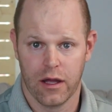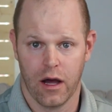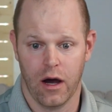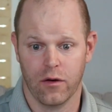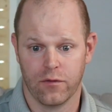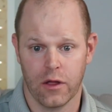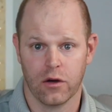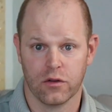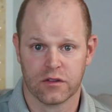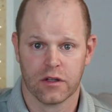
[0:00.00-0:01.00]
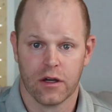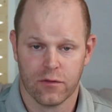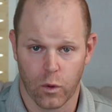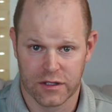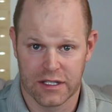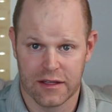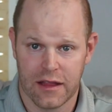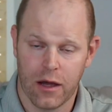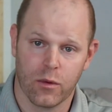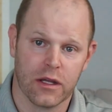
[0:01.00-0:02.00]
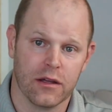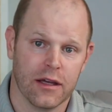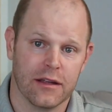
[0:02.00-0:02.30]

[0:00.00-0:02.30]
of those 14 that we